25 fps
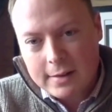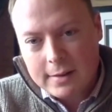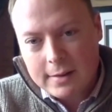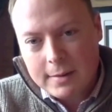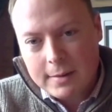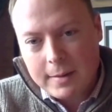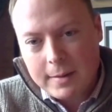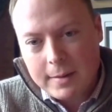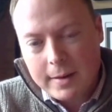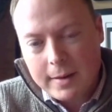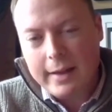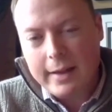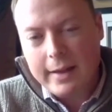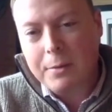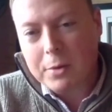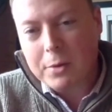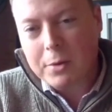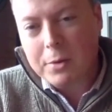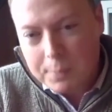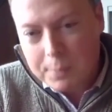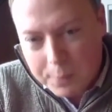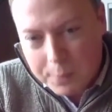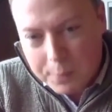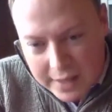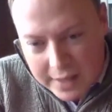And we're
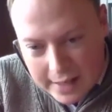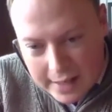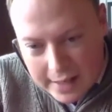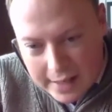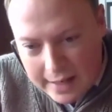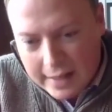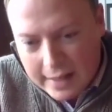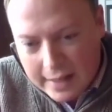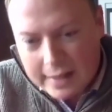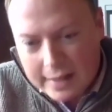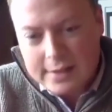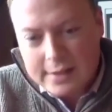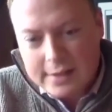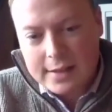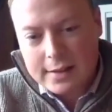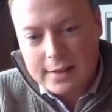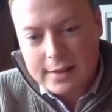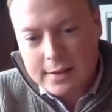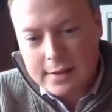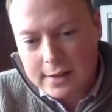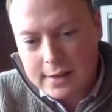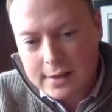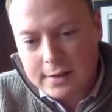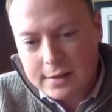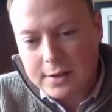beginning
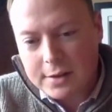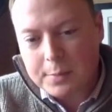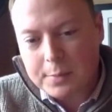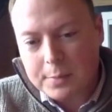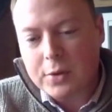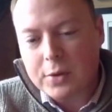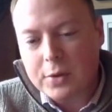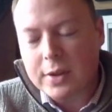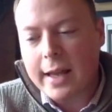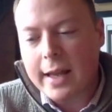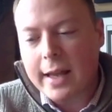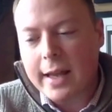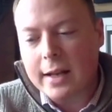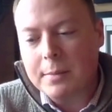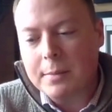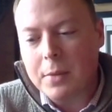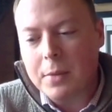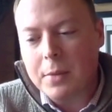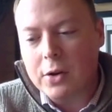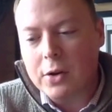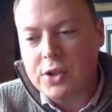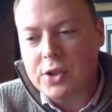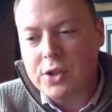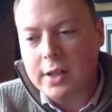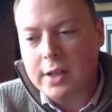to put that in
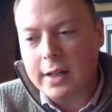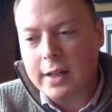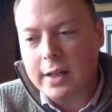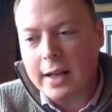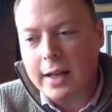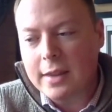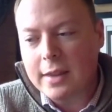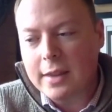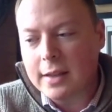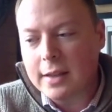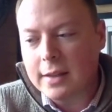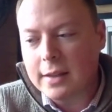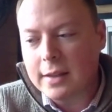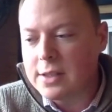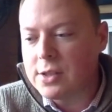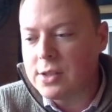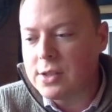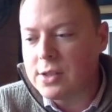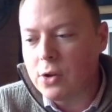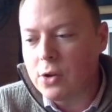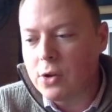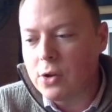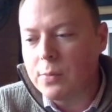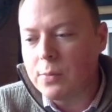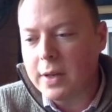motion. And I think this
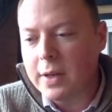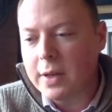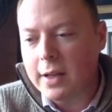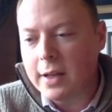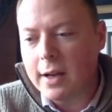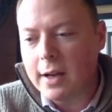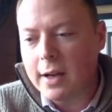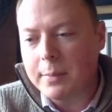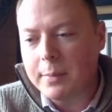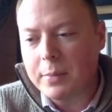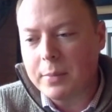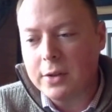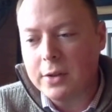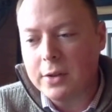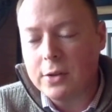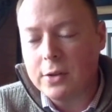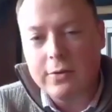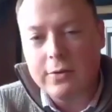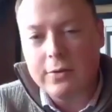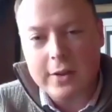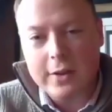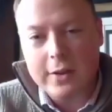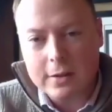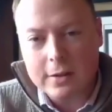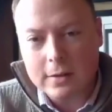is opening up a new
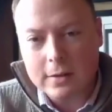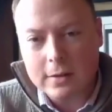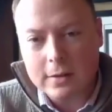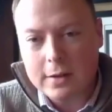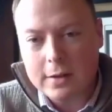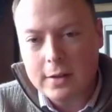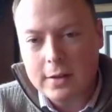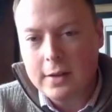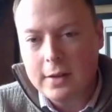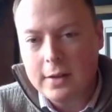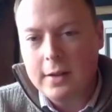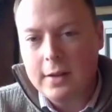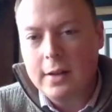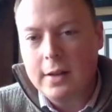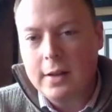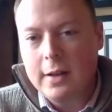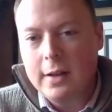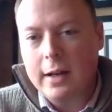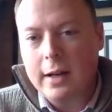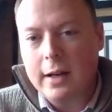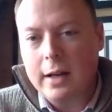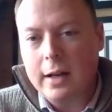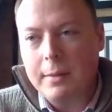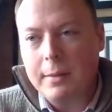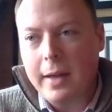field.
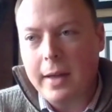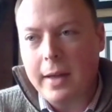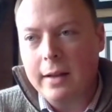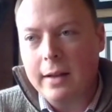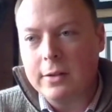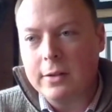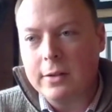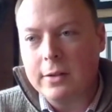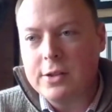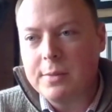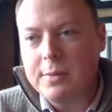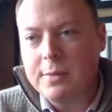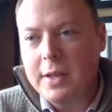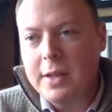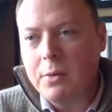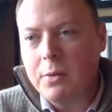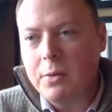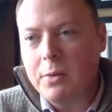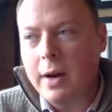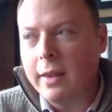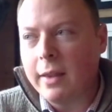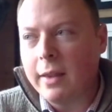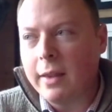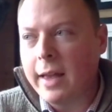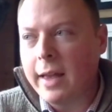And to me,
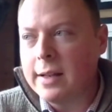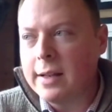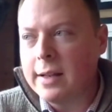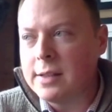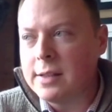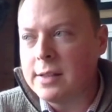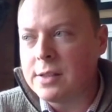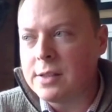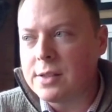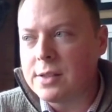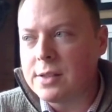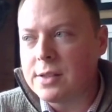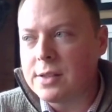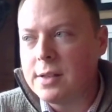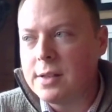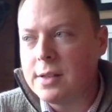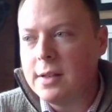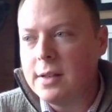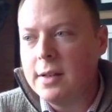while that is